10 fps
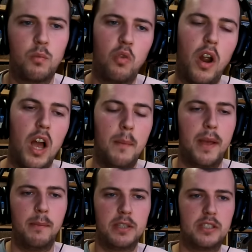write up
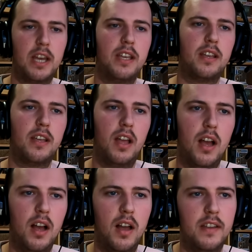a mistake,
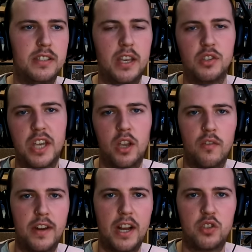Uh, let's say you take off
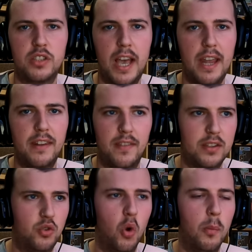an extra ten.
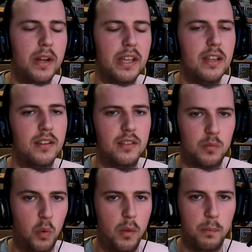That's normally
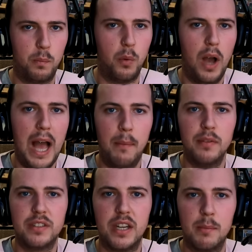what what
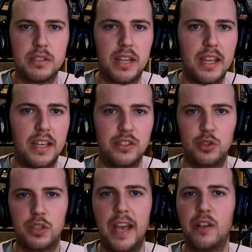happens in a mistake, is you
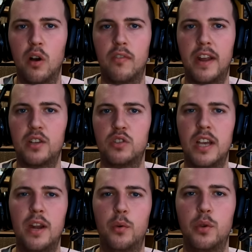take off an extra
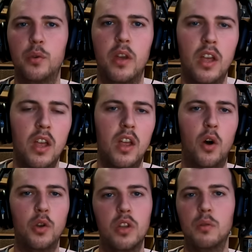ten, or you
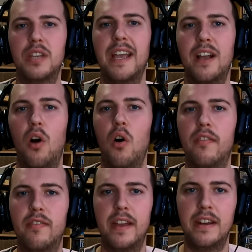or you don't take
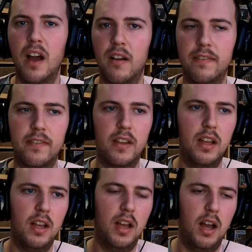off enough
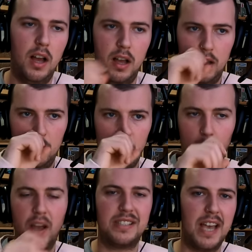uh,
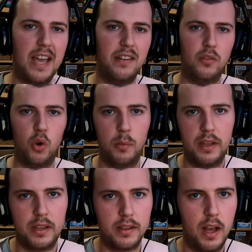by ten
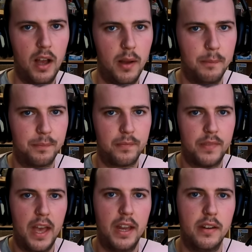normally. Um,
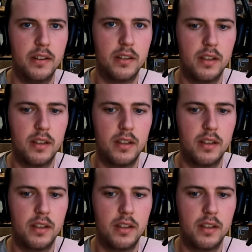then